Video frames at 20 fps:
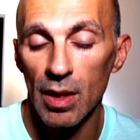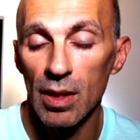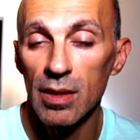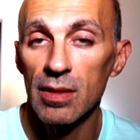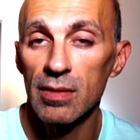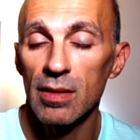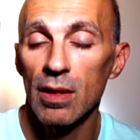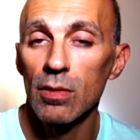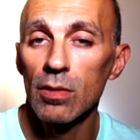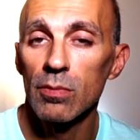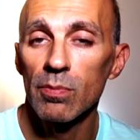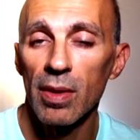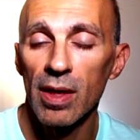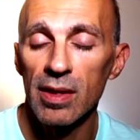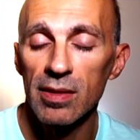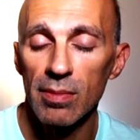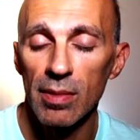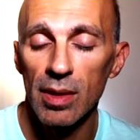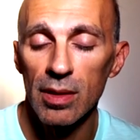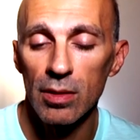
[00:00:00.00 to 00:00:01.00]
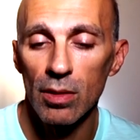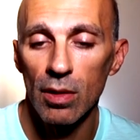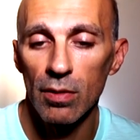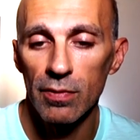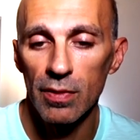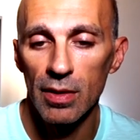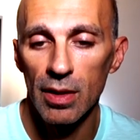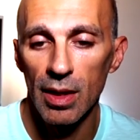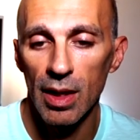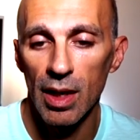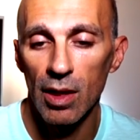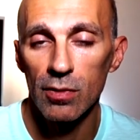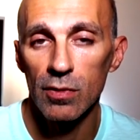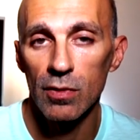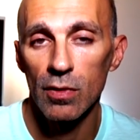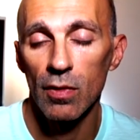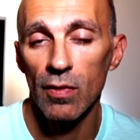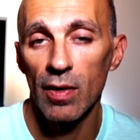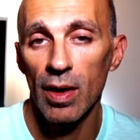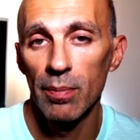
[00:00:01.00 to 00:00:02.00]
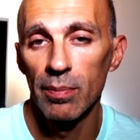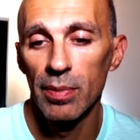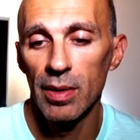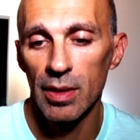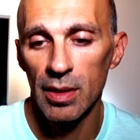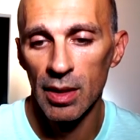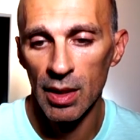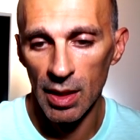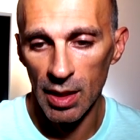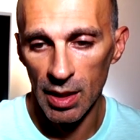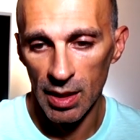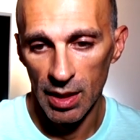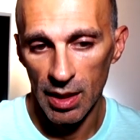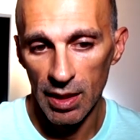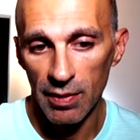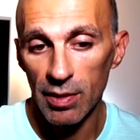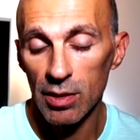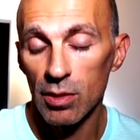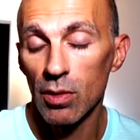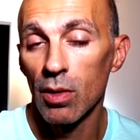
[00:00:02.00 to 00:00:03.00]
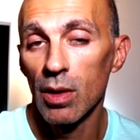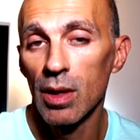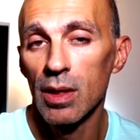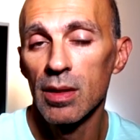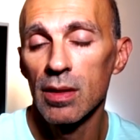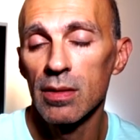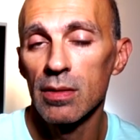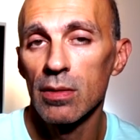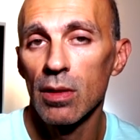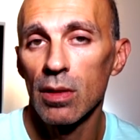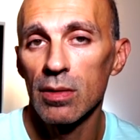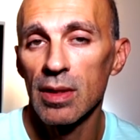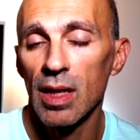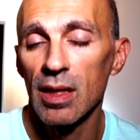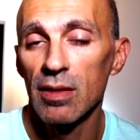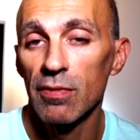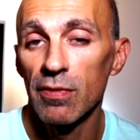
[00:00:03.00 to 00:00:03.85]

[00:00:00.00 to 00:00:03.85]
It is a good placement of outsole rubber, even though it is not that